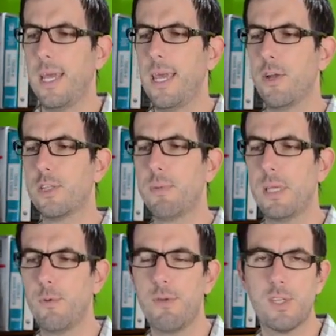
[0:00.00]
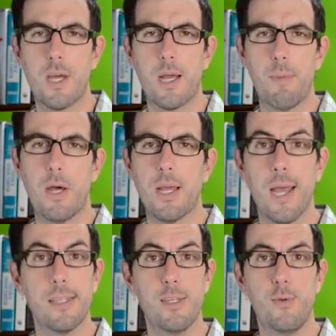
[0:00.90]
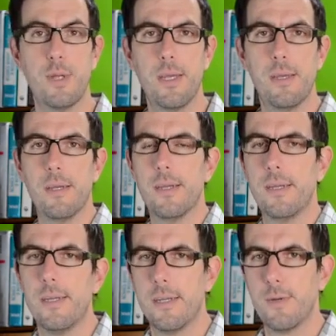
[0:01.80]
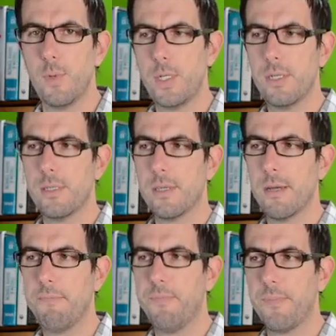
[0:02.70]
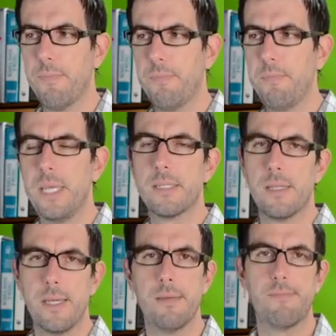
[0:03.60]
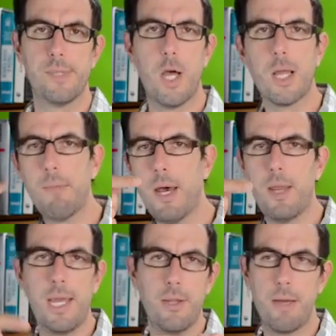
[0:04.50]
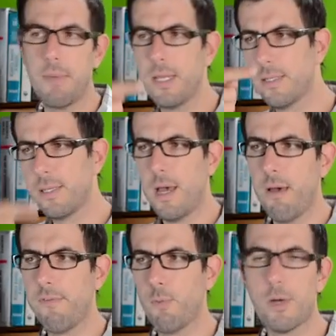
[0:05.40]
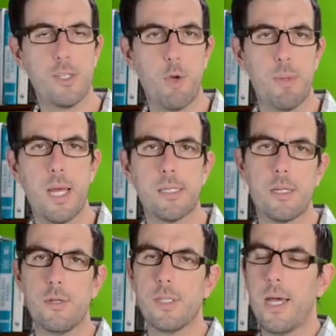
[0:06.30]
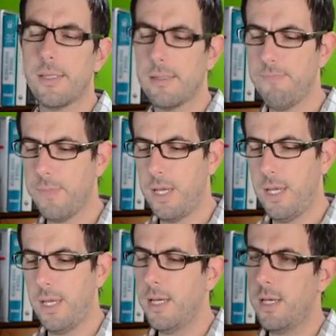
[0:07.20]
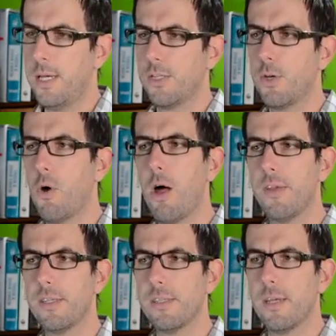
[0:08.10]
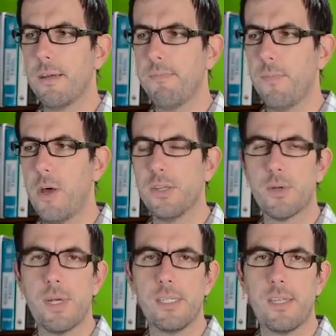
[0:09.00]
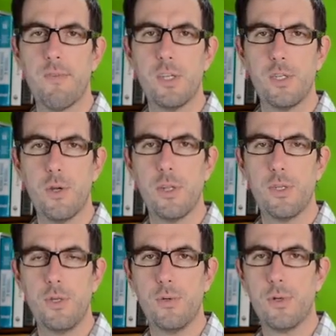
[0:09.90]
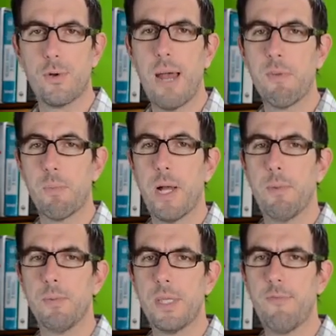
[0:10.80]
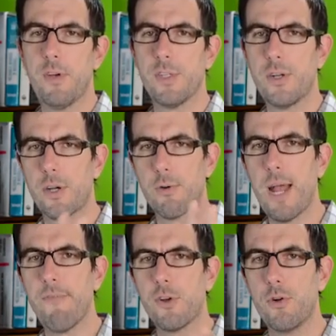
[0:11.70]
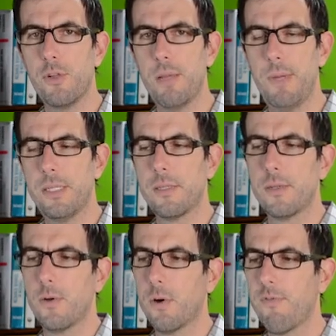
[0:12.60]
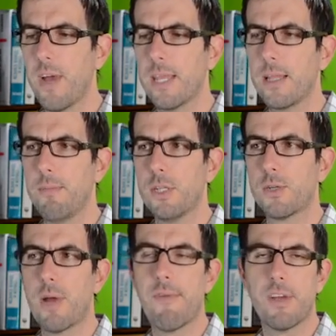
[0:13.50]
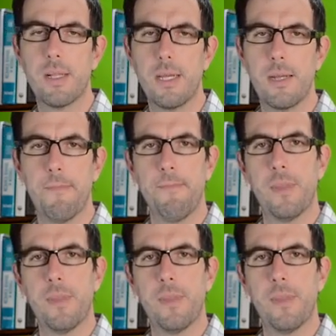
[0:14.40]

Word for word: And ultimately, we'll even talk about continuity, which is um, basically talking about, hey, do they meet and stuff, and where's the open dots and closed dots? So all this, um, all this crazy stuff I just showed you, the two graphing problems, that falls under graphical limits or finding limits graphically.